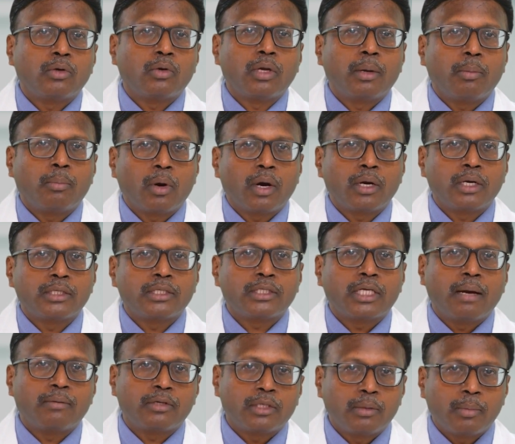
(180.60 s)
who get blockages
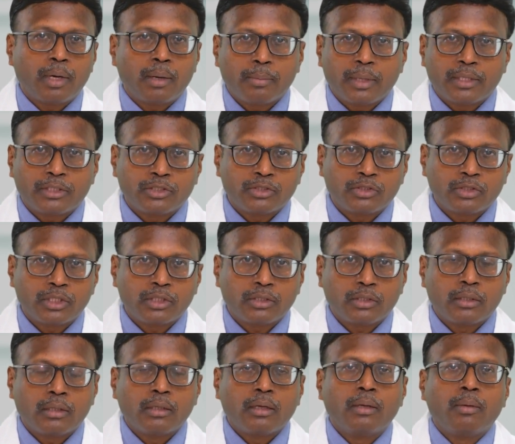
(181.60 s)
after the bypass surgery,
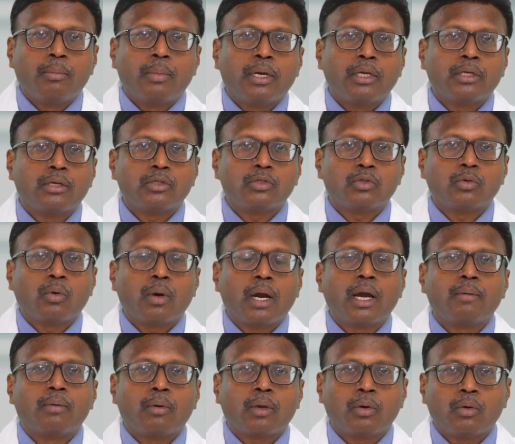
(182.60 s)
patients who
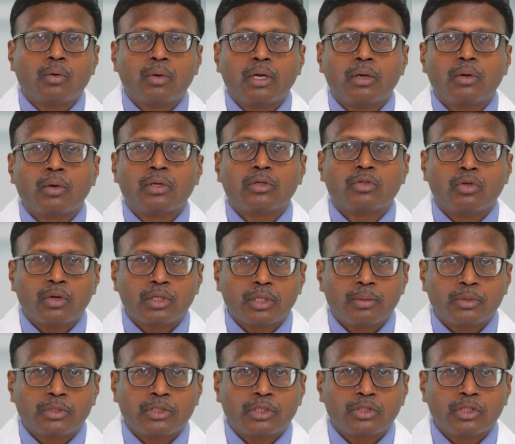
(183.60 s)
have not only cholesterol
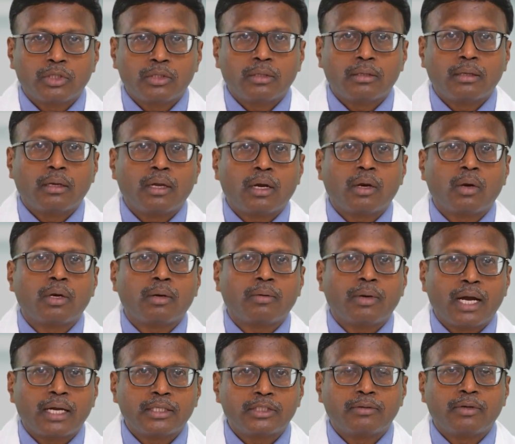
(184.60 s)
deposition, a lot of
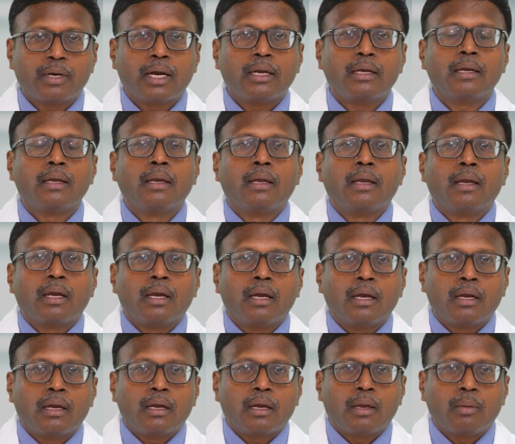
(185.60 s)
calcified
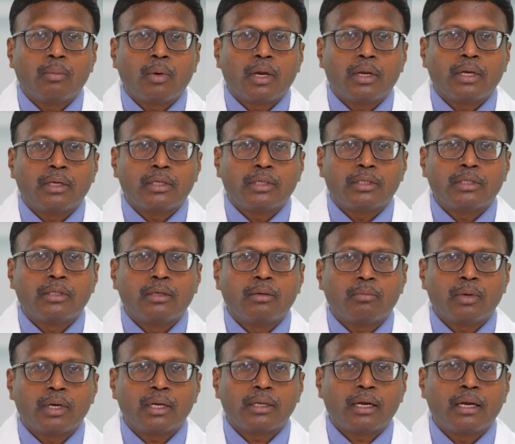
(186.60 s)
blockages
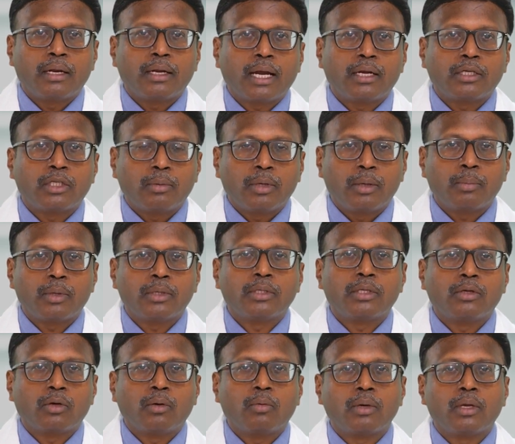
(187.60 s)
where the calcium
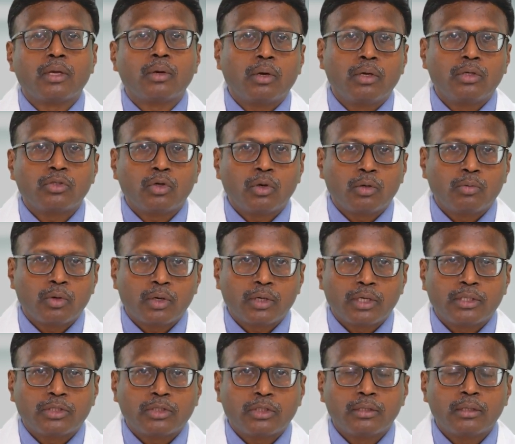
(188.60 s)
deposits over the cholesterol
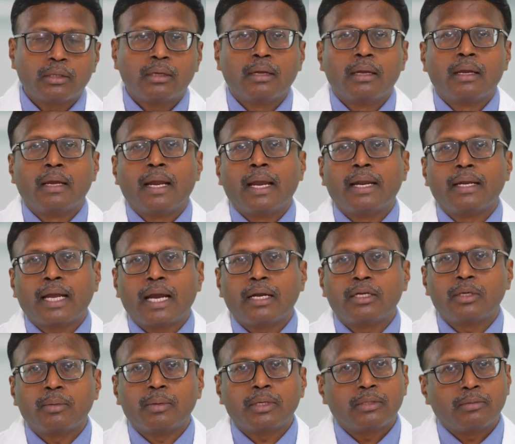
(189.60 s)
blockage. And
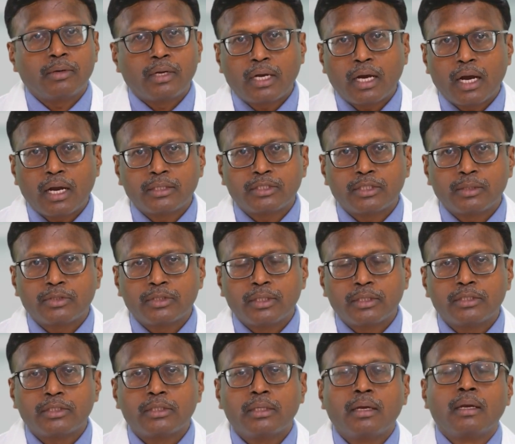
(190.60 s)
calcium is a very hard
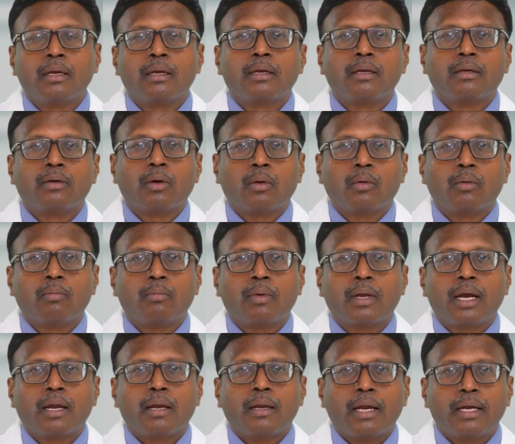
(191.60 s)
substance, so we
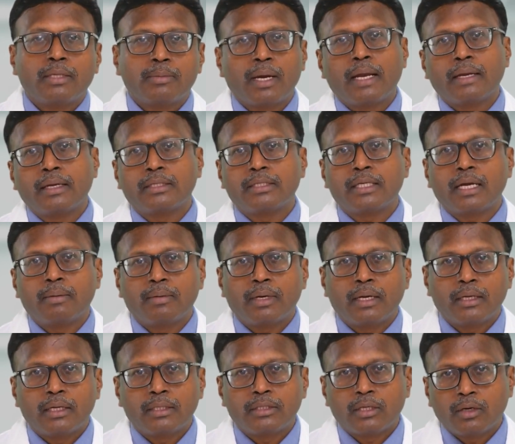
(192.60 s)
cannot expand the stent when
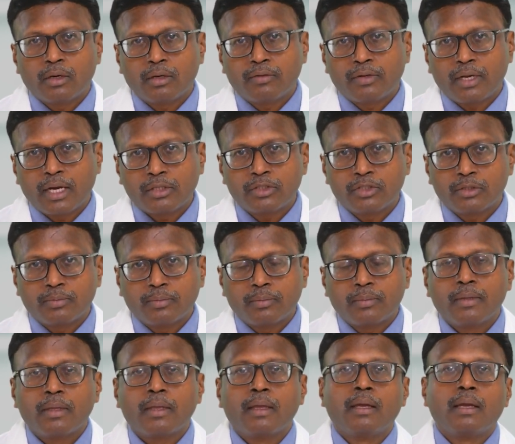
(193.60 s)
there is a lot of calcium.
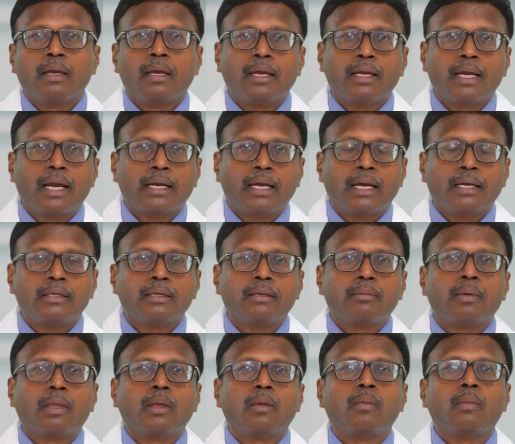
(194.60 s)
In that case,
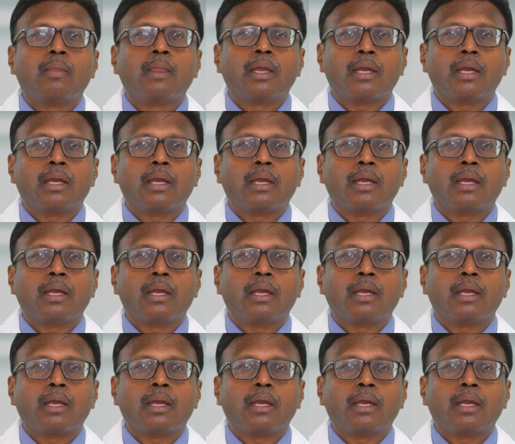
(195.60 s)
we do